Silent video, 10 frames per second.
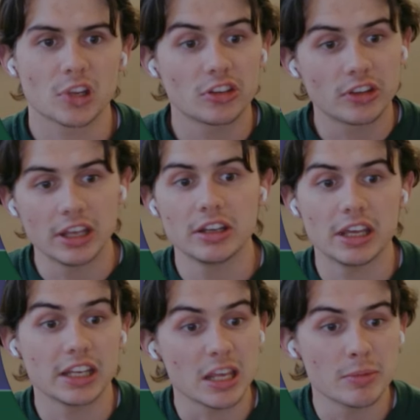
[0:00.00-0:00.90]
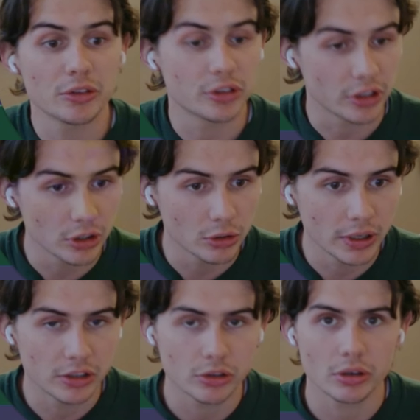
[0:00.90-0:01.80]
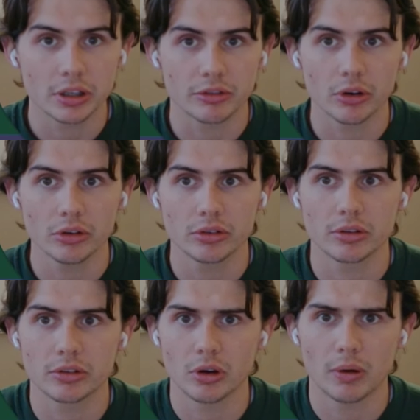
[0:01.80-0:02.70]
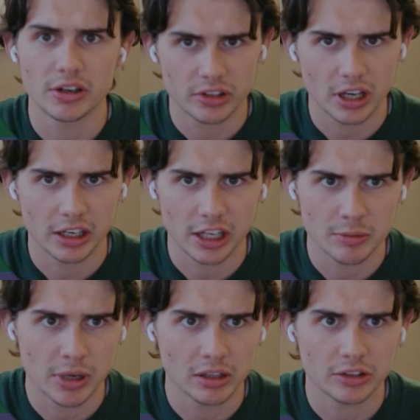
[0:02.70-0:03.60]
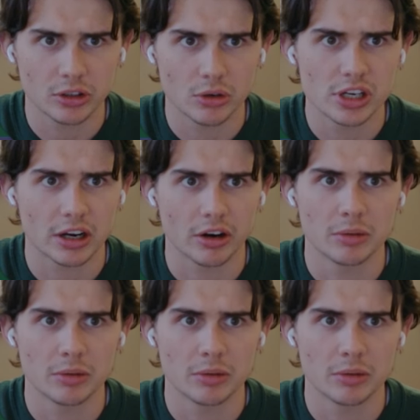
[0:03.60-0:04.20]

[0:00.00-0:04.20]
send an email to you internally first. So I just got an email. Let's go check our